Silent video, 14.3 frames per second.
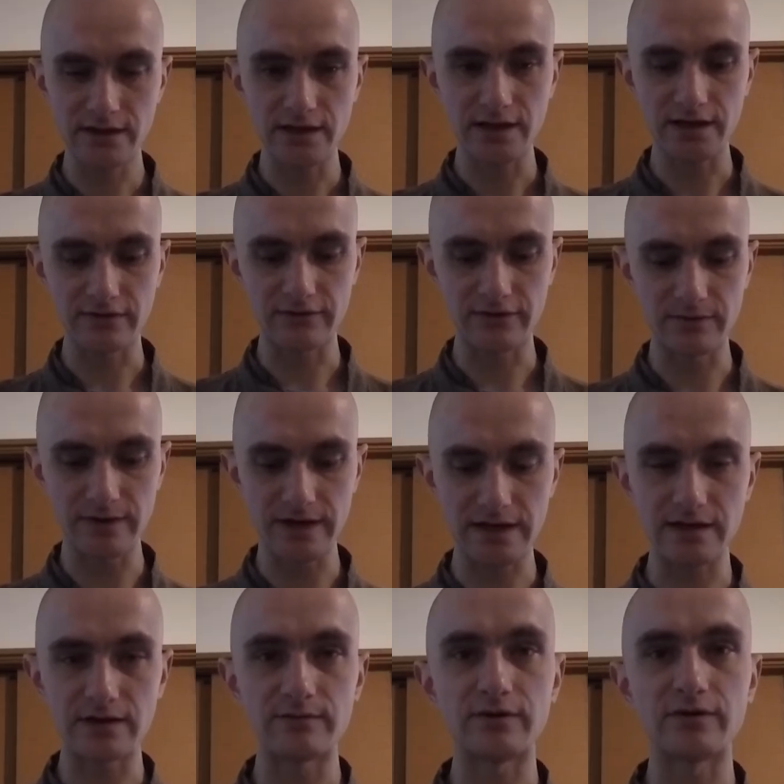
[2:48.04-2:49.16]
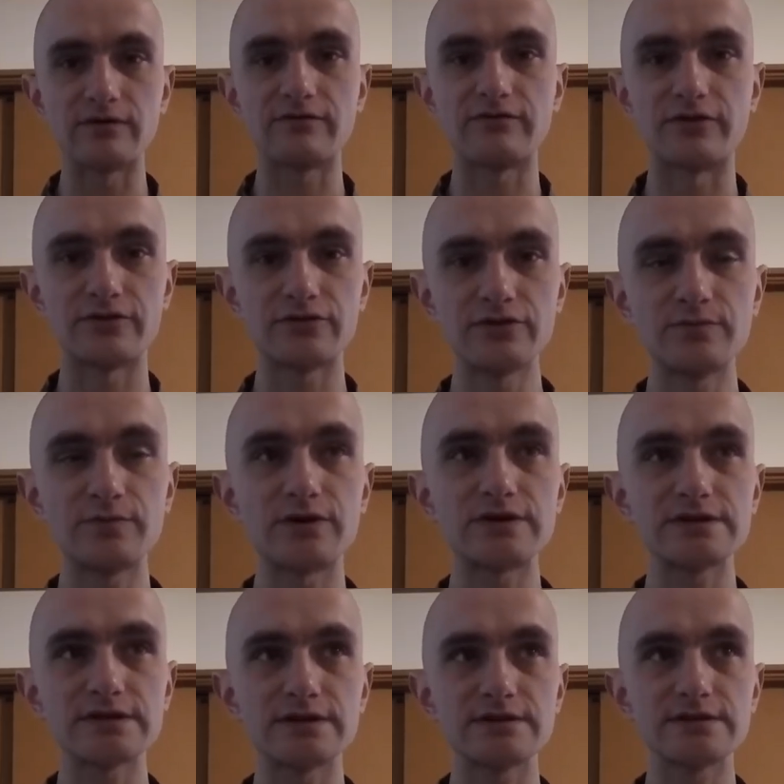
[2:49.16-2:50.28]
If you're making a bowl for 2
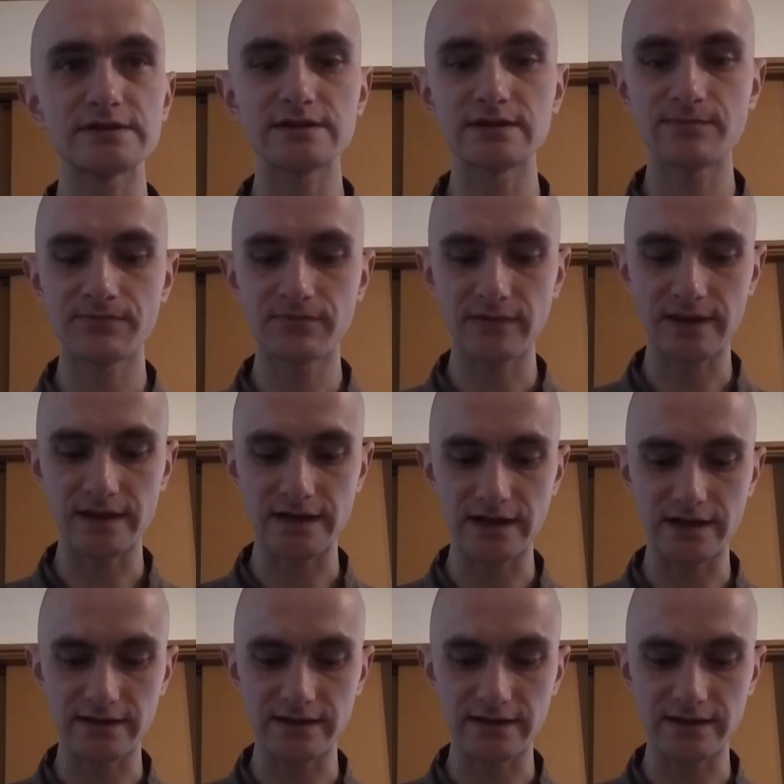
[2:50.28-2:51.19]
persons, then